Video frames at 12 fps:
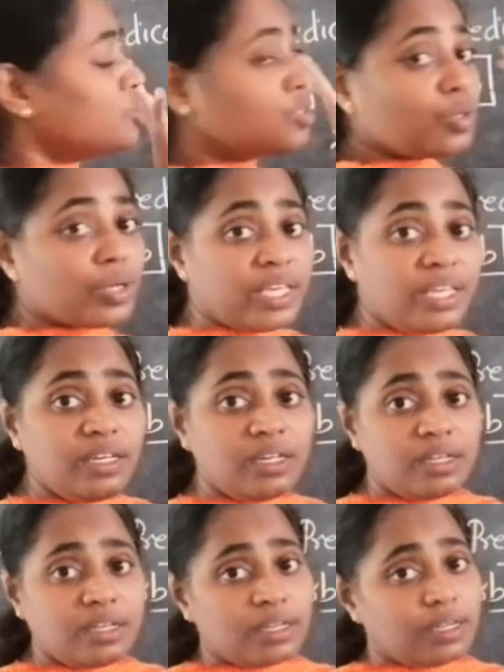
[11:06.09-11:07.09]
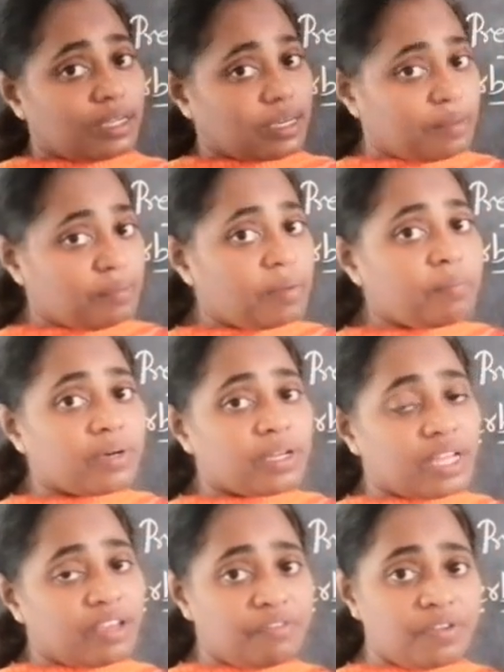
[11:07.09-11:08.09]
So here, remember,
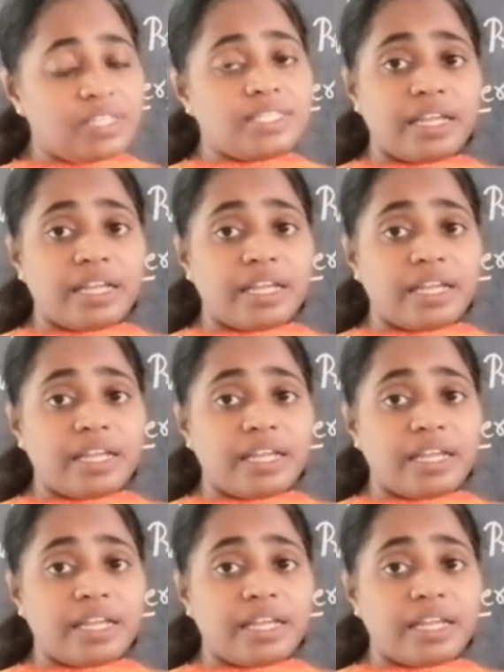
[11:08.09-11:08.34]
every